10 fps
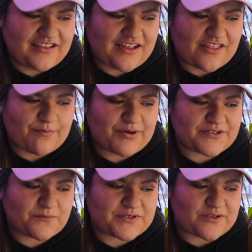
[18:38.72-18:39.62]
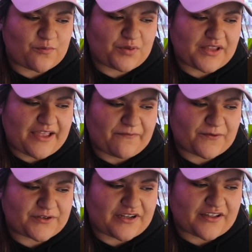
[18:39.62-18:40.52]
Oh, that person was so polite
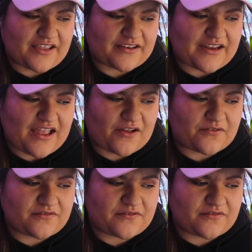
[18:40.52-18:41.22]
for ducking that